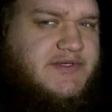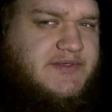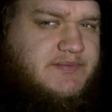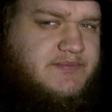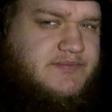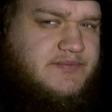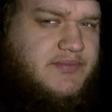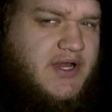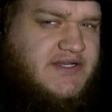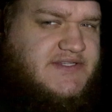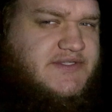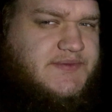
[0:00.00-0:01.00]
going to
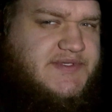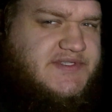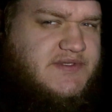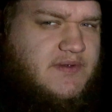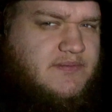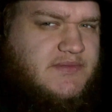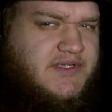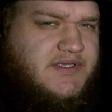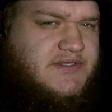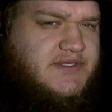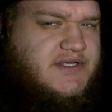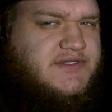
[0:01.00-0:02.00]
practice doing some
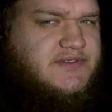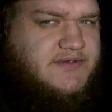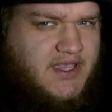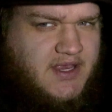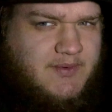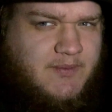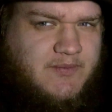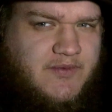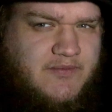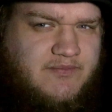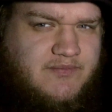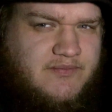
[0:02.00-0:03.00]
intentional camera
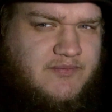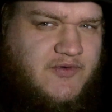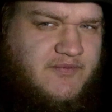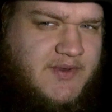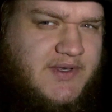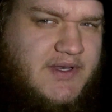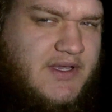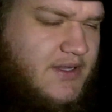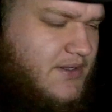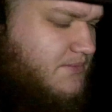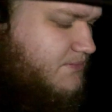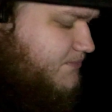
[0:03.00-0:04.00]
movement.
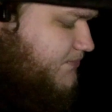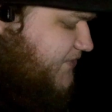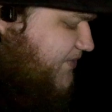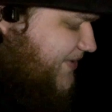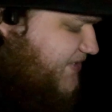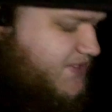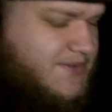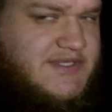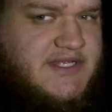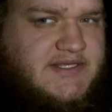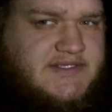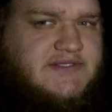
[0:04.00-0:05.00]
So basically
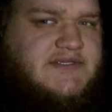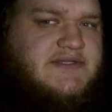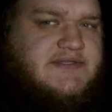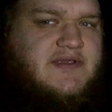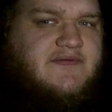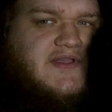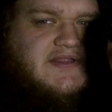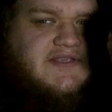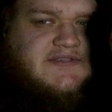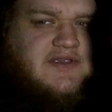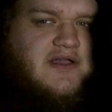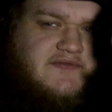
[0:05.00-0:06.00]
what that is I've got
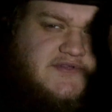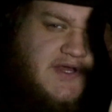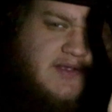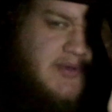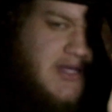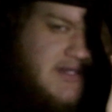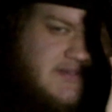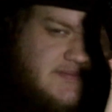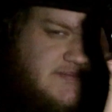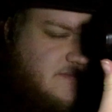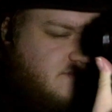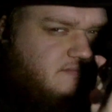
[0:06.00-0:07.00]
this off tripod,
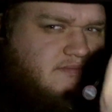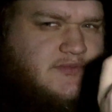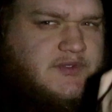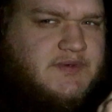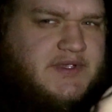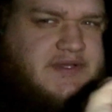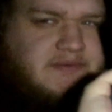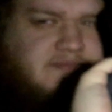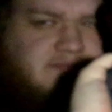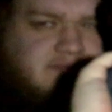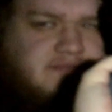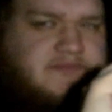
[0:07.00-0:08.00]
right?
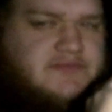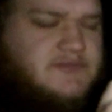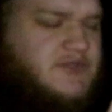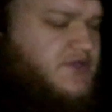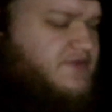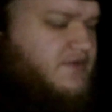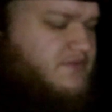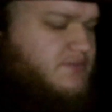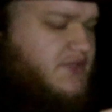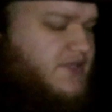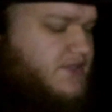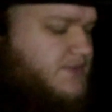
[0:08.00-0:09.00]
Don't even have a
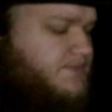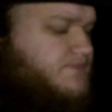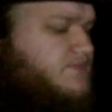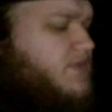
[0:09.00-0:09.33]
plate on it.